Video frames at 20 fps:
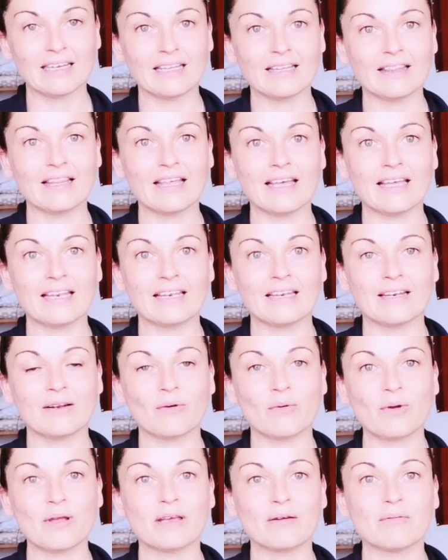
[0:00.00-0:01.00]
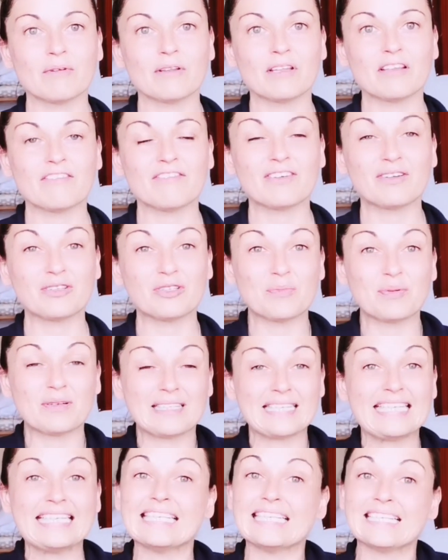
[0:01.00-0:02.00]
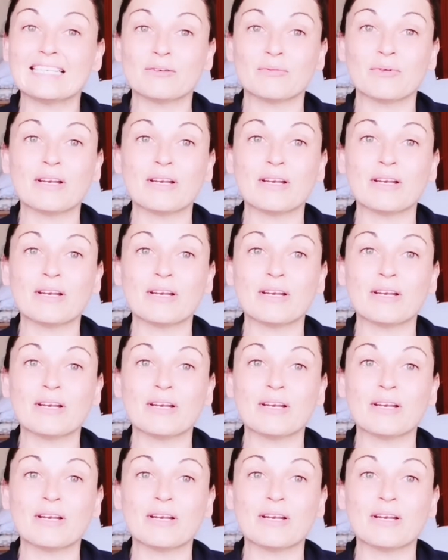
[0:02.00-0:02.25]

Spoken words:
then we can really feel depleted in